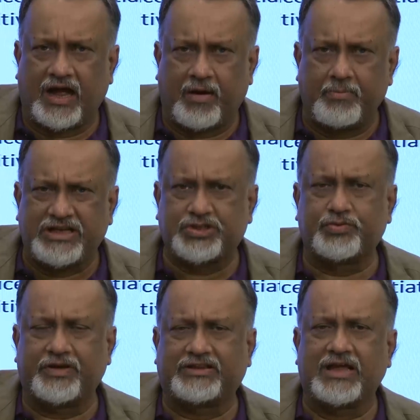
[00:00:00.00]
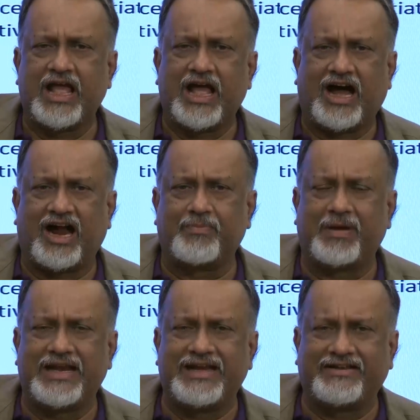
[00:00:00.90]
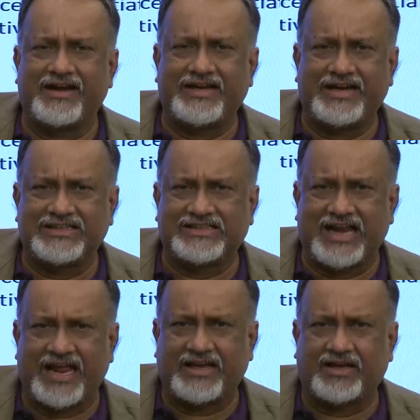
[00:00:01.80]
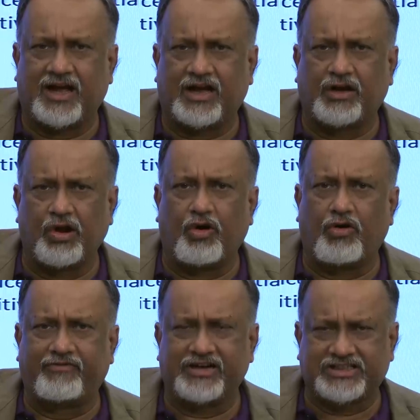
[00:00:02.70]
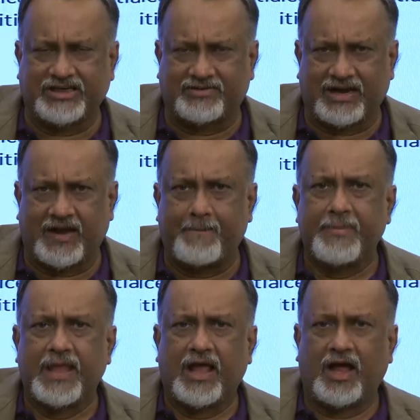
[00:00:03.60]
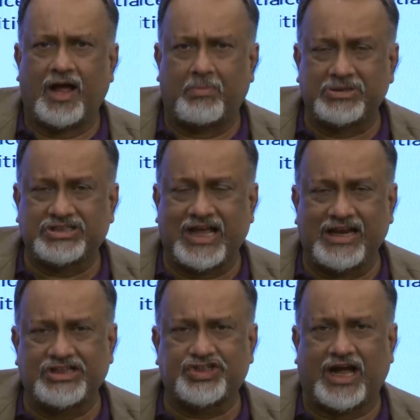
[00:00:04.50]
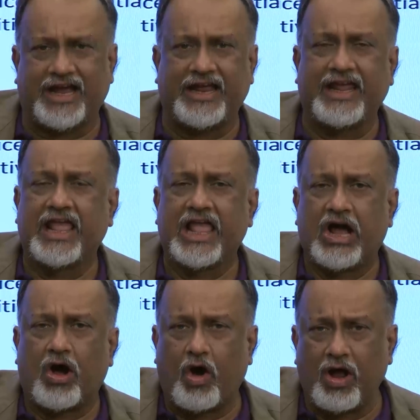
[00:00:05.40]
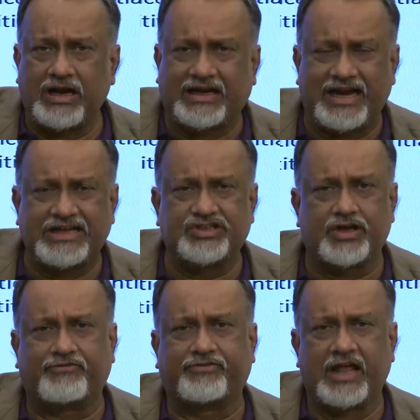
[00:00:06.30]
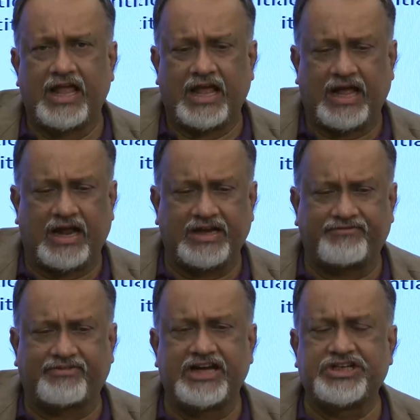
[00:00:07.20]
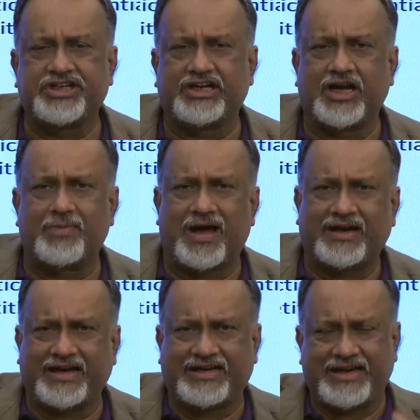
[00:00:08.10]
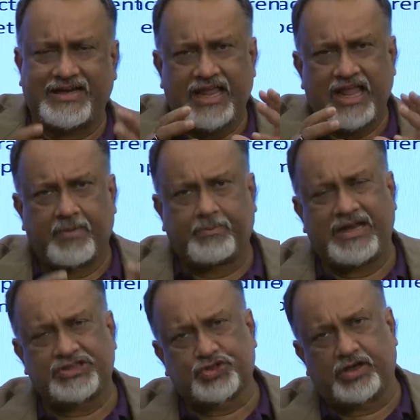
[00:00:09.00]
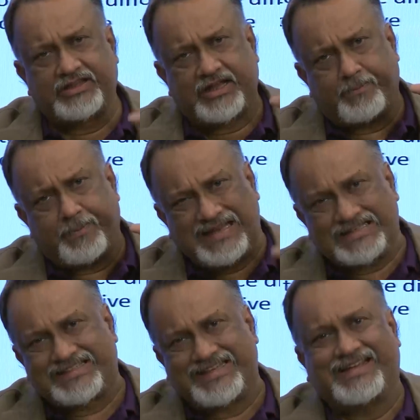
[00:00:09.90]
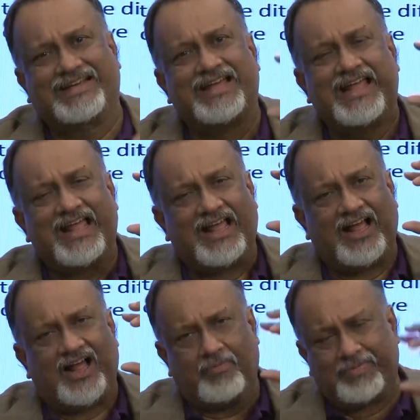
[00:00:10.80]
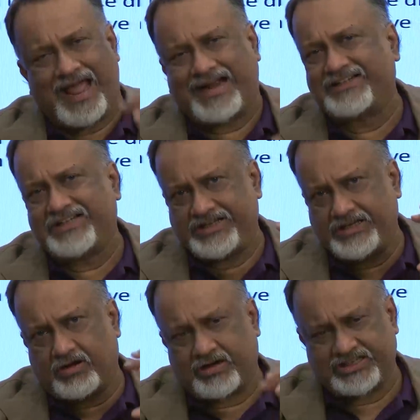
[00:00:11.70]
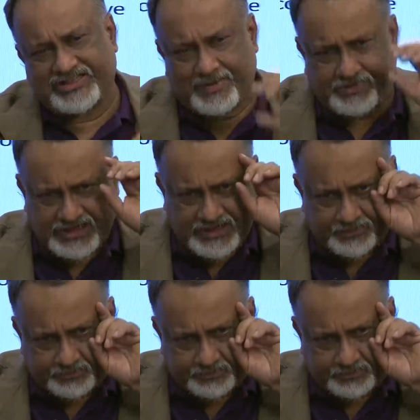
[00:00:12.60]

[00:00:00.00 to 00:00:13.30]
mixed with herbal ingredients like clove, etc., masala chai, all kinds of differentiated marketing based on the basic black tea or Assam tea.